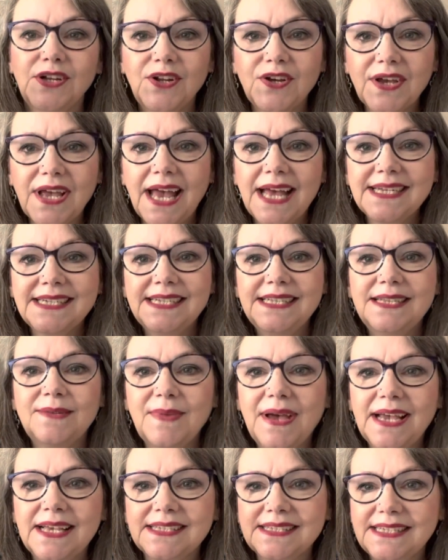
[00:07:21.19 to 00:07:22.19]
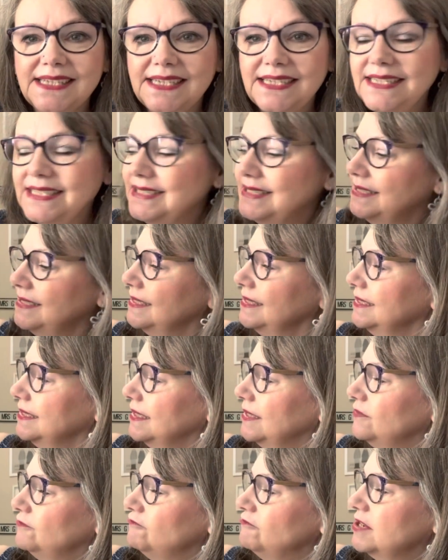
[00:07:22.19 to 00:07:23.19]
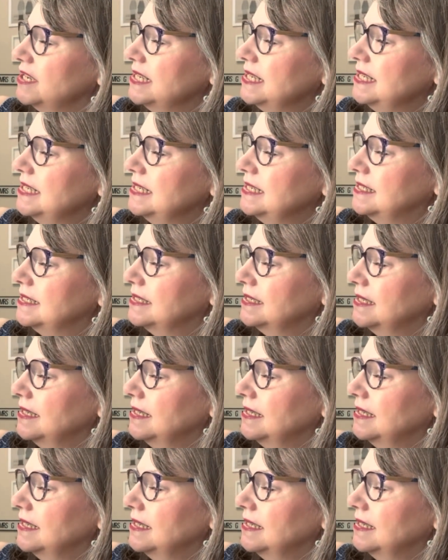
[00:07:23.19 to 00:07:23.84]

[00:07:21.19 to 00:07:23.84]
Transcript: look at in the magazine and read.